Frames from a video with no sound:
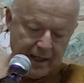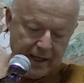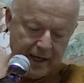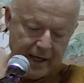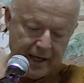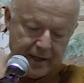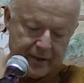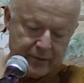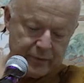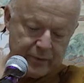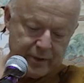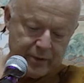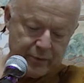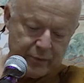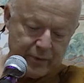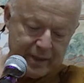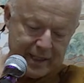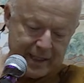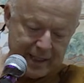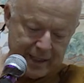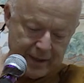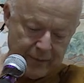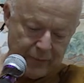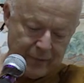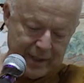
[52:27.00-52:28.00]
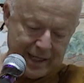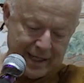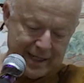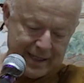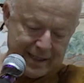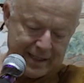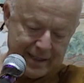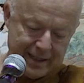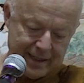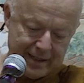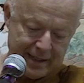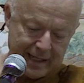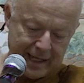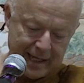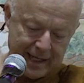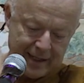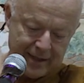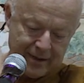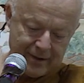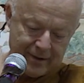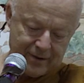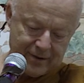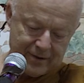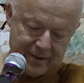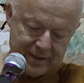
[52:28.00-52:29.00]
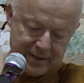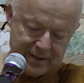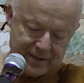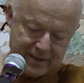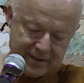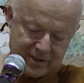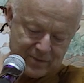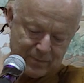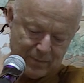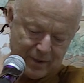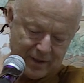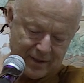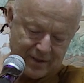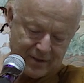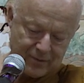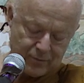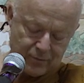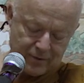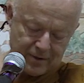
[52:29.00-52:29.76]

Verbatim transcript: How do we eradicate anger in this modern